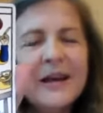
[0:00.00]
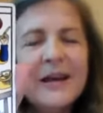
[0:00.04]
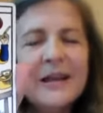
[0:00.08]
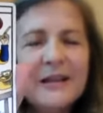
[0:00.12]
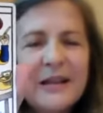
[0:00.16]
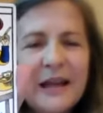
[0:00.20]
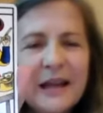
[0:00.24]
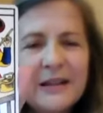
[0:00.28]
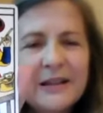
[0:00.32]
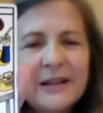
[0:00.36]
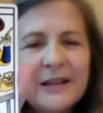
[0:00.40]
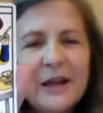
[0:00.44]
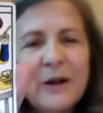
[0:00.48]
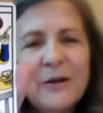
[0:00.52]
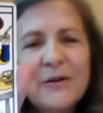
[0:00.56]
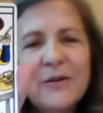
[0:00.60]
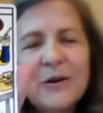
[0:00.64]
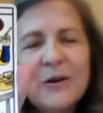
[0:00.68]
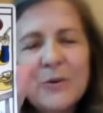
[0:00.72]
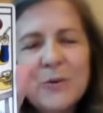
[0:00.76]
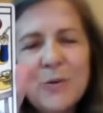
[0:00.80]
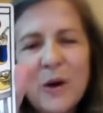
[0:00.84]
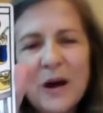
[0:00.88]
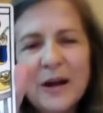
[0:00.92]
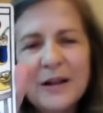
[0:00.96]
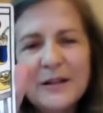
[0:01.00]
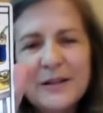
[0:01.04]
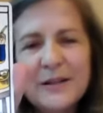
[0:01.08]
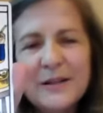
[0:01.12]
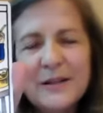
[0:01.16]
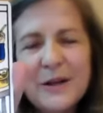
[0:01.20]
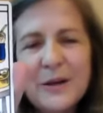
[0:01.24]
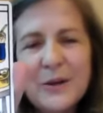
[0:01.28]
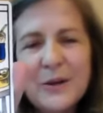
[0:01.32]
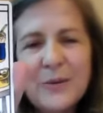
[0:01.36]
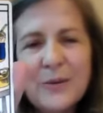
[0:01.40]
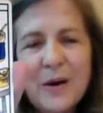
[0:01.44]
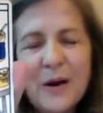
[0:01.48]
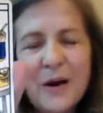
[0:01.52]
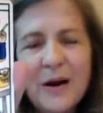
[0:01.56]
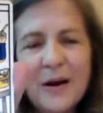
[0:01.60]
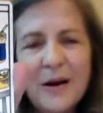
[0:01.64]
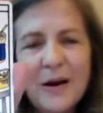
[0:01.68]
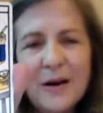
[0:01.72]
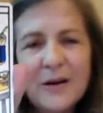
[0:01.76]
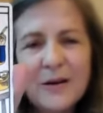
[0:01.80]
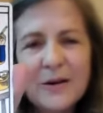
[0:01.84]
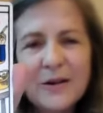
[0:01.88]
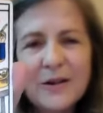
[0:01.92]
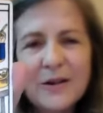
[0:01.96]
Then they're the ones who
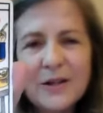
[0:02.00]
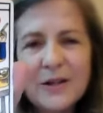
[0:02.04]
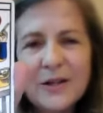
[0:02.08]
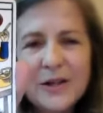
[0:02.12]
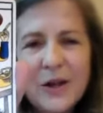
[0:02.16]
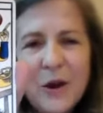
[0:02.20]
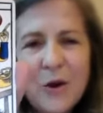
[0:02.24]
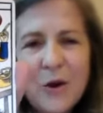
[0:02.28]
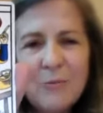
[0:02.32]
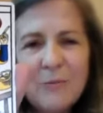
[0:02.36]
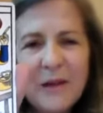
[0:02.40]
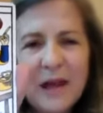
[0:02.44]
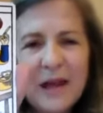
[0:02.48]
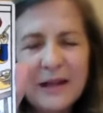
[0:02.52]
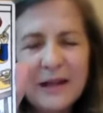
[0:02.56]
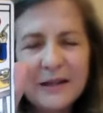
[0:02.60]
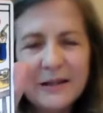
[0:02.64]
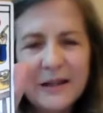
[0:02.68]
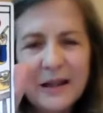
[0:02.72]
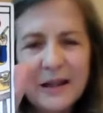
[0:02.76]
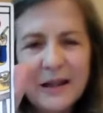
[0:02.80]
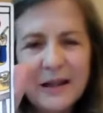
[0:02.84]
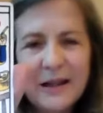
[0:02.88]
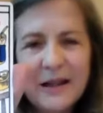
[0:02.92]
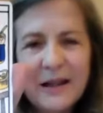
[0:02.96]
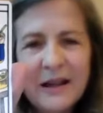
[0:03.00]
are showmen,